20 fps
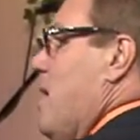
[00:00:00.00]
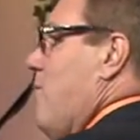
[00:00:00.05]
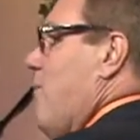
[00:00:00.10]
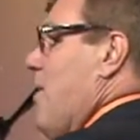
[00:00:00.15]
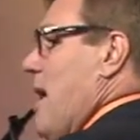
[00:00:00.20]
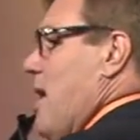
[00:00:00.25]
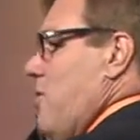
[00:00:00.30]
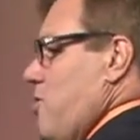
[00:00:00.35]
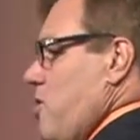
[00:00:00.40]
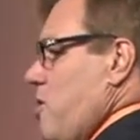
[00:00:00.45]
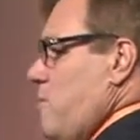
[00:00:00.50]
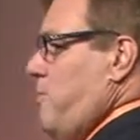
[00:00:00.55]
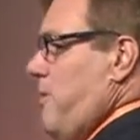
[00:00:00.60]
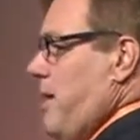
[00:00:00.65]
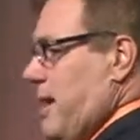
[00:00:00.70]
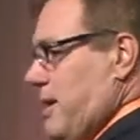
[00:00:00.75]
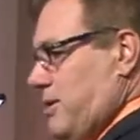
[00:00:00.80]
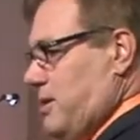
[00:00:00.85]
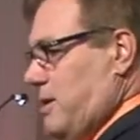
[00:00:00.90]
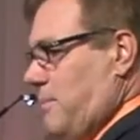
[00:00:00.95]
Why don't you
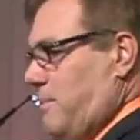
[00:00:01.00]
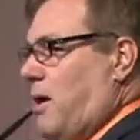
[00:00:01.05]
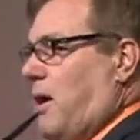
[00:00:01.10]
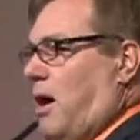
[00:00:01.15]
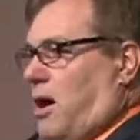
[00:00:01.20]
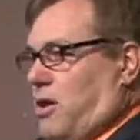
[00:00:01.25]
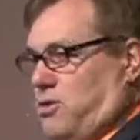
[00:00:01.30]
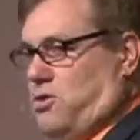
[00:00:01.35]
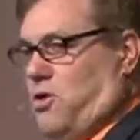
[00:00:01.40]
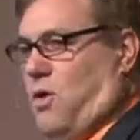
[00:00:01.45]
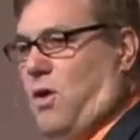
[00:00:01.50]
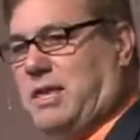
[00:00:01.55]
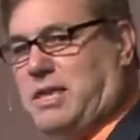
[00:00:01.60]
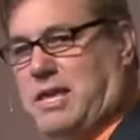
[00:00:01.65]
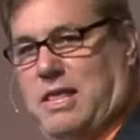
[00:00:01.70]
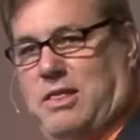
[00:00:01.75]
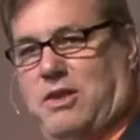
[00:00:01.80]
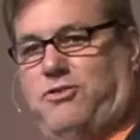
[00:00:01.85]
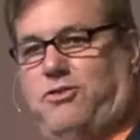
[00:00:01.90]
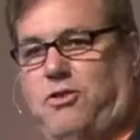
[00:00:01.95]
bring some
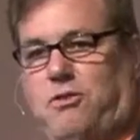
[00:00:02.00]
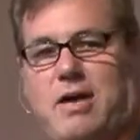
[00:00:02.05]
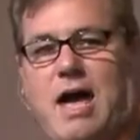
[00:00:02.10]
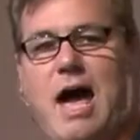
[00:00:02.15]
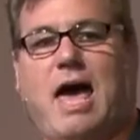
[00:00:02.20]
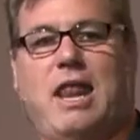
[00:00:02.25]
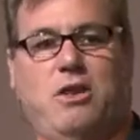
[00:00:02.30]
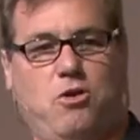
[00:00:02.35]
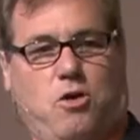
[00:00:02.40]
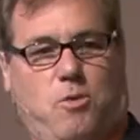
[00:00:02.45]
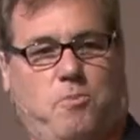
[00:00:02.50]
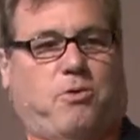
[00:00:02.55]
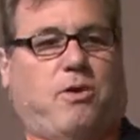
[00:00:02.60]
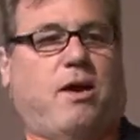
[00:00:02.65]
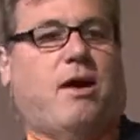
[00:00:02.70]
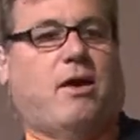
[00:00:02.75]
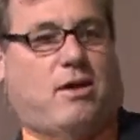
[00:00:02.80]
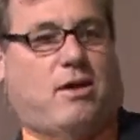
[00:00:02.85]
anointing that you got in your prayer